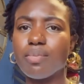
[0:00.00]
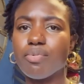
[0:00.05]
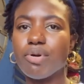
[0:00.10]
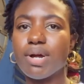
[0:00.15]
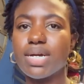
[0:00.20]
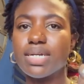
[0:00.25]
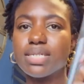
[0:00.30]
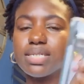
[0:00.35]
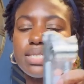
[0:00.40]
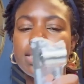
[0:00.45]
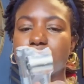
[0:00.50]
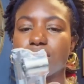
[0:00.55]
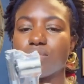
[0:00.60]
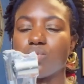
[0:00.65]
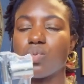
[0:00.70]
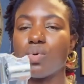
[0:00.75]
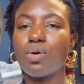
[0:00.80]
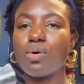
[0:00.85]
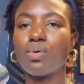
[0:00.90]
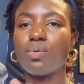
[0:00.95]
press as
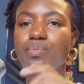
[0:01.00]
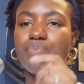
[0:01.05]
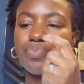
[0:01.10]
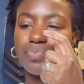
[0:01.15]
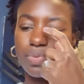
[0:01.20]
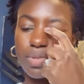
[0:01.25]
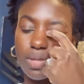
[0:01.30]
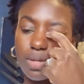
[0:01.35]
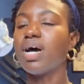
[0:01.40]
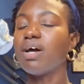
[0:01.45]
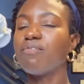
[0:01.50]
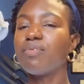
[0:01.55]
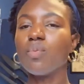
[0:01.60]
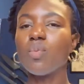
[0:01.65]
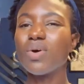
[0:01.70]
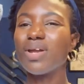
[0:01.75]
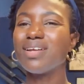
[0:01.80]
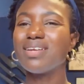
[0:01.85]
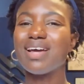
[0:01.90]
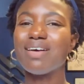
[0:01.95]
well. I've been
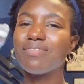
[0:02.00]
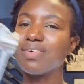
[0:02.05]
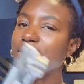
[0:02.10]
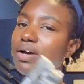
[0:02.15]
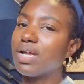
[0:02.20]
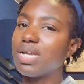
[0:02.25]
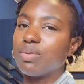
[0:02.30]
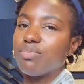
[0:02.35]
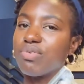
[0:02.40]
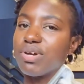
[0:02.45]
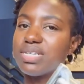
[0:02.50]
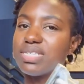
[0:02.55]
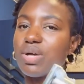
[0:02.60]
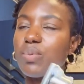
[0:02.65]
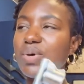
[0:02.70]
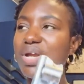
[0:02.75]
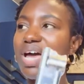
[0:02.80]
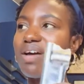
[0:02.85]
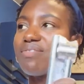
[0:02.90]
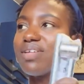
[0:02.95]
wanting to have a garlic press. I want
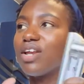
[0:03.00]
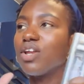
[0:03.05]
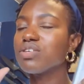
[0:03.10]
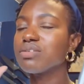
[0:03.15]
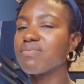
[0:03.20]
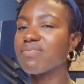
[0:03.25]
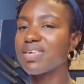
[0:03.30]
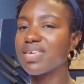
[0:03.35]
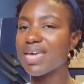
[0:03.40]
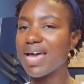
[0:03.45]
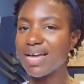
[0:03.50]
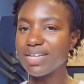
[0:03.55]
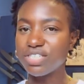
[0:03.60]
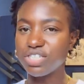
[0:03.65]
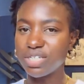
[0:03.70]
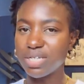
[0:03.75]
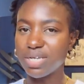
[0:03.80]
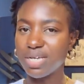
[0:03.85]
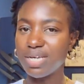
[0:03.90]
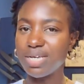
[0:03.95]
to have like lots of
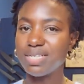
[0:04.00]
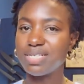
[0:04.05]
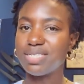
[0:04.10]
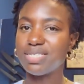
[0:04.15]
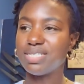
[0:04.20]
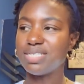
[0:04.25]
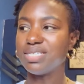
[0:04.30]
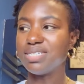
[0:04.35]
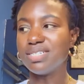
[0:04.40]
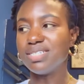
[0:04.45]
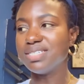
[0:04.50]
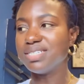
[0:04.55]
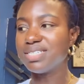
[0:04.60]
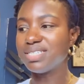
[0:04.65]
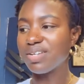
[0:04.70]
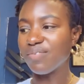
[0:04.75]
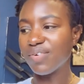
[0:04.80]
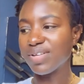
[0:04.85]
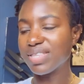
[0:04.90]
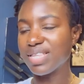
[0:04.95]
gadgets and
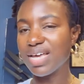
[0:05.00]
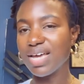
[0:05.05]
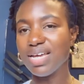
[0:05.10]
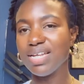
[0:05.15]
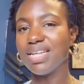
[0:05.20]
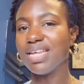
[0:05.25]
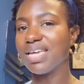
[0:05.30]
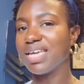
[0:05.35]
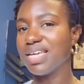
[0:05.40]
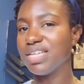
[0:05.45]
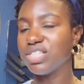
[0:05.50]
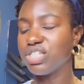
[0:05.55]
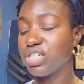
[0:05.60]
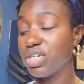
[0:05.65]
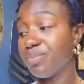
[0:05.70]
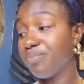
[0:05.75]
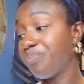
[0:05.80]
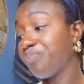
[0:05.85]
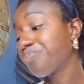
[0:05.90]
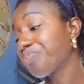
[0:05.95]
stuff like that in the
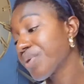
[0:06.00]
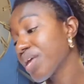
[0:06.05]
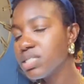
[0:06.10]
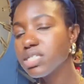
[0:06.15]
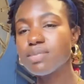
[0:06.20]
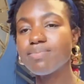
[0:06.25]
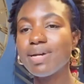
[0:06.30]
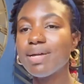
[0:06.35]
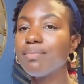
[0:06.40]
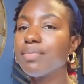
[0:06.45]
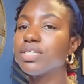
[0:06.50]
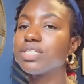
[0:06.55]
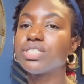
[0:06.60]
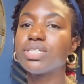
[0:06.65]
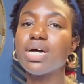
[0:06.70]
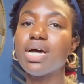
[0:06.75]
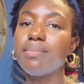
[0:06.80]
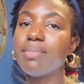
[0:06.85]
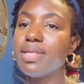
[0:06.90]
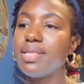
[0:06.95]
kitchen. Didn't spend much
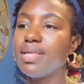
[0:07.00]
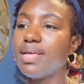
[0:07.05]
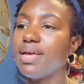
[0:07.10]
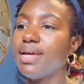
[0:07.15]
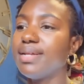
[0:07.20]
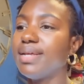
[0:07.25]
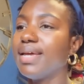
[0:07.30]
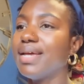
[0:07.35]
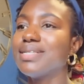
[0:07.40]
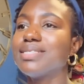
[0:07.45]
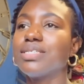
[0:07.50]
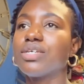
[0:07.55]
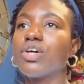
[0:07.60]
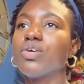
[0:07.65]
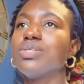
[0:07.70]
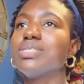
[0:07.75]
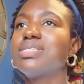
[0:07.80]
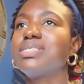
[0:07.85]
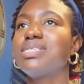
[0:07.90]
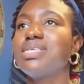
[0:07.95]
time in there, didn't get to go
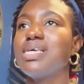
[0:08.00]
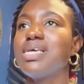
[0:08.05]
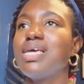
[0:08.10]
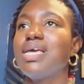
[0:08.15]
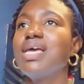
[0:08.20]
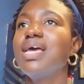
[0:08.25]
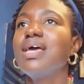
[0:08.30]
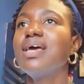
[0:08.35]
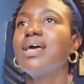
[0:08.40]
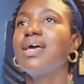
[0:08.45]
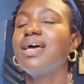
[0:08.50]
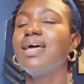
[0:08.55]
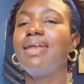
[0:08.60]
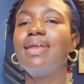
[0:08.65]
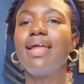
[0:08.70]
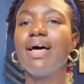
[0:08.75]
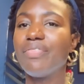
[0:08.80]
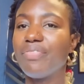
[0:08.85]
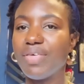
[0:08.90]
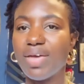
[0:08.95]
and see
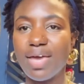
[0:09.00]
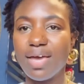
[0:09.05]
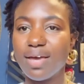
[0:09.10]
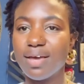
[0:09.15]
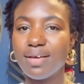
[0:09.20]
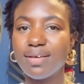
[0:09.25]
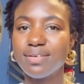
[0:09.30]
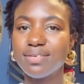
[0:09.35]
nothing.